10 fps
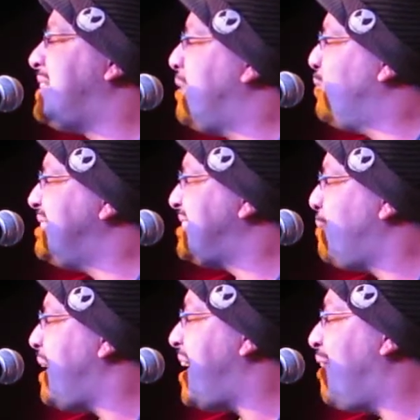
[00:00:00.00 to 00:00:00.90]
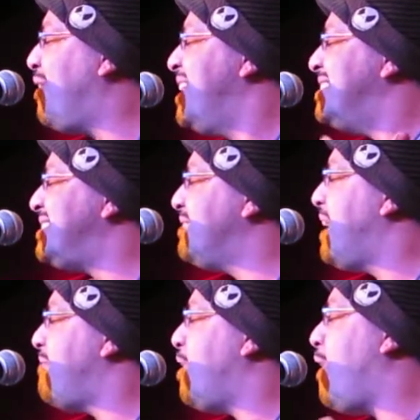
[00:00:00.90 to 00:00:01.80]
yet we somehow still
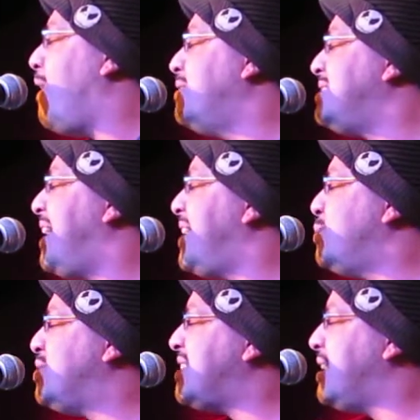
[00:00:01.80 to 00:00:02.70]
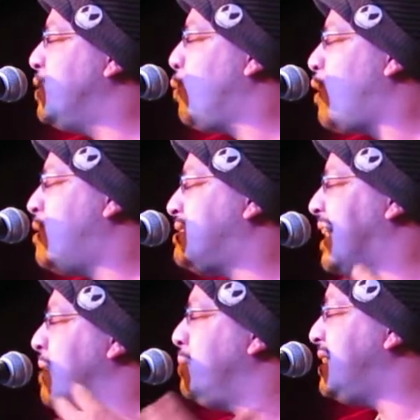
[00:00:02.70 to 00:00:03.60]
have a hard time saying words
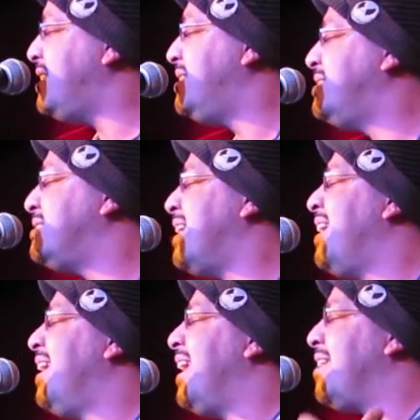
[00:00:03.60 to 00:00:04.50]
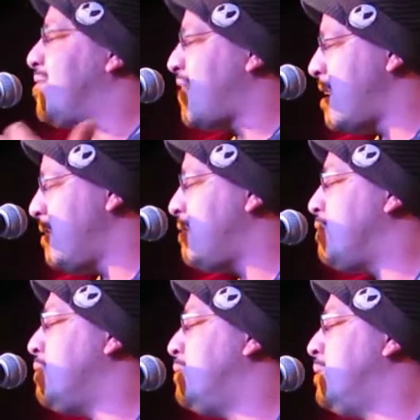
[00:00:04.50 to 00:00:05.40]
like please and thank
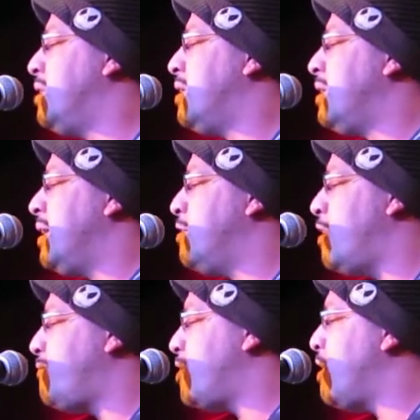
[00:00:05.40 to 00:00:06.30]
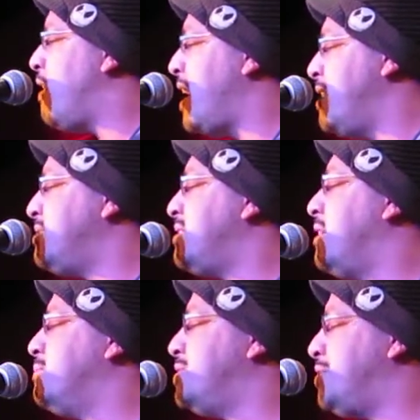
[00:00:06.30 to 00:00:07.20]
you and offering our hands to
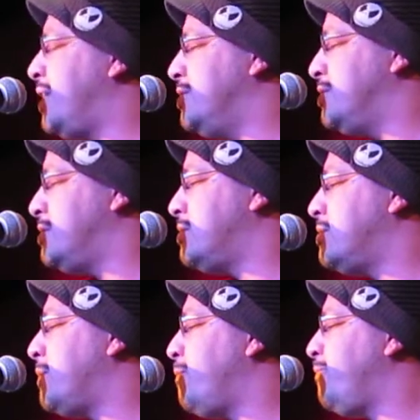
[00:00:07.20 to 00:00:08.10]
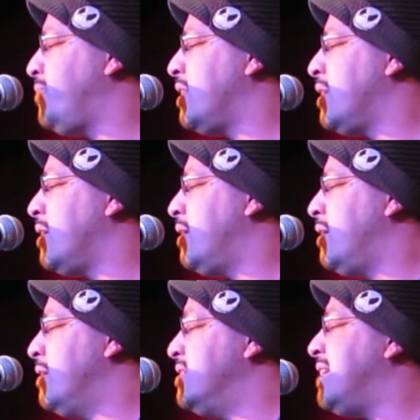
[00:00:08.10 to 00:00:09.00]
help strangers.
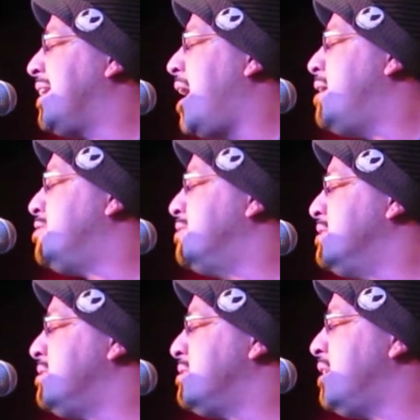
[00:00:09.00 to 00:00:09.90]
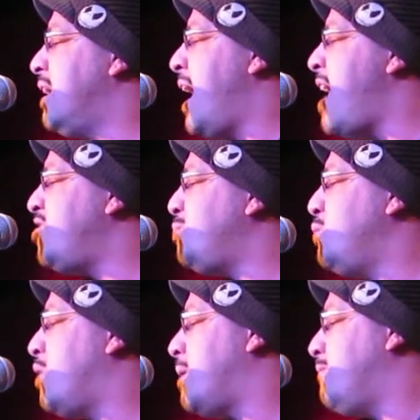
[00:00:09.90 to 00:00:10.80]
The psychiatrist asked me
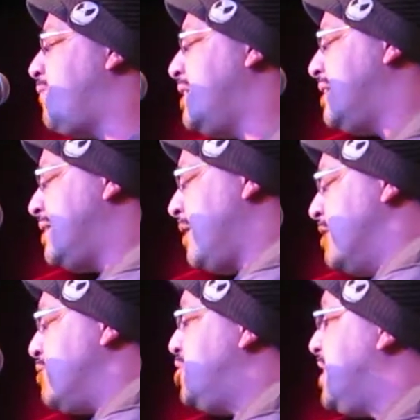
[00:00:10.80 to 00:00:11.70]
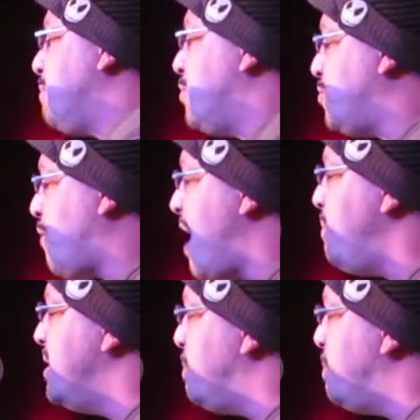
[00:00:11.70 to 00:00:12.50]
what I'm feeling so she can prescribe me a